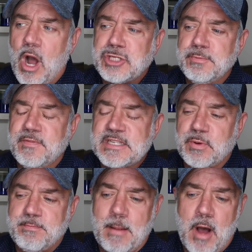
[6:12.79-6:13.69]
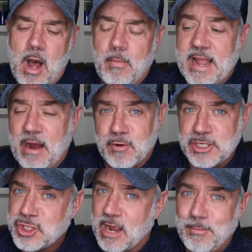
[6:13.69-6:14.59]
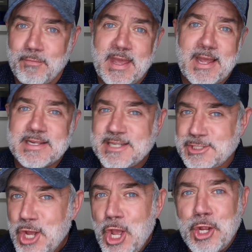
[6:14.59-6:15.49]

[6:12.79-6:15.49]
watch movies with my mom, like Alfred Hitchcock movies and,